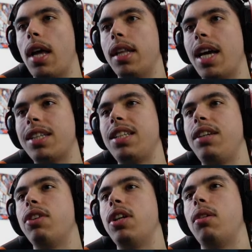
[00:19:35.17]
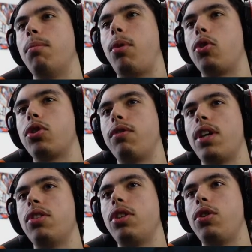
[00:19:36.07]
And that's even an impulsive
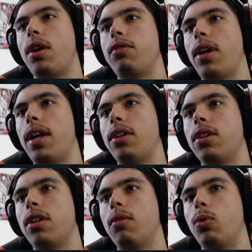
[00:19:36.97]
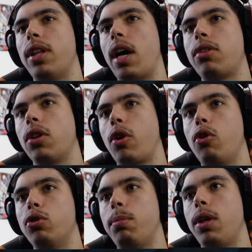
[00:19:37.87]
entry. You have to enter without the
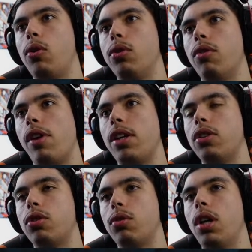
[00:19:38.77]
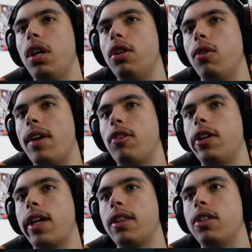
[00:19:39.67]
close below the range. So you're
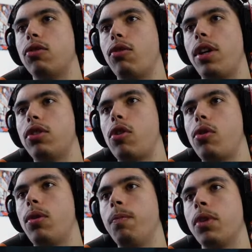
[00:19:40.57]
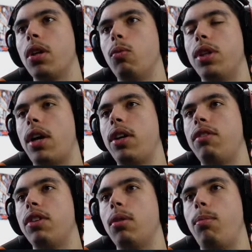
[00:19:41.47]
entering at this range low without
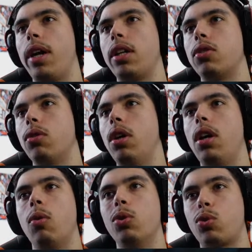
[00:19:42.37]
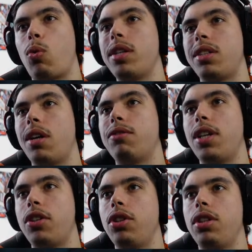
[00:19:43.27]
even the break. So it was quite tough
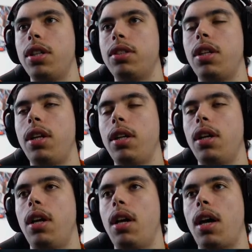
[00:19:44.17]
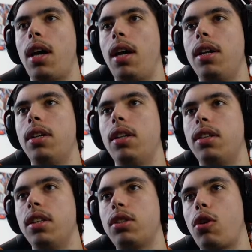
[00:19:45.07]
session yesterday. And
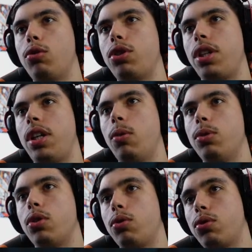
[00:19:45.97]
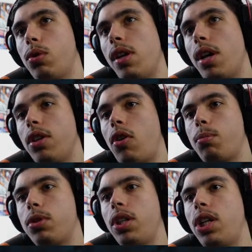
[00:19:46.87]
this closure here was also another
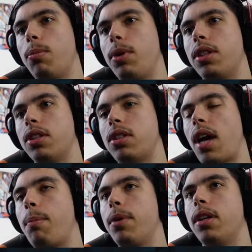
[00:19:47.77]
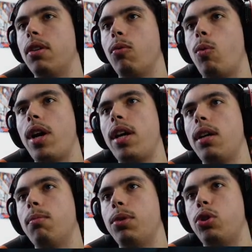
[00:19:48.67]
option here, but this happened
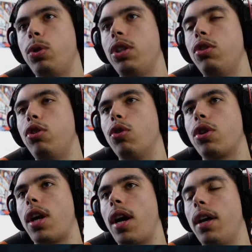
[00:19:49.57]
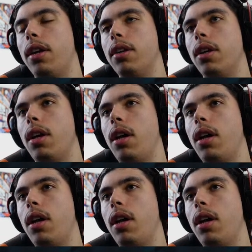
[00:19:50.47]
way between New York and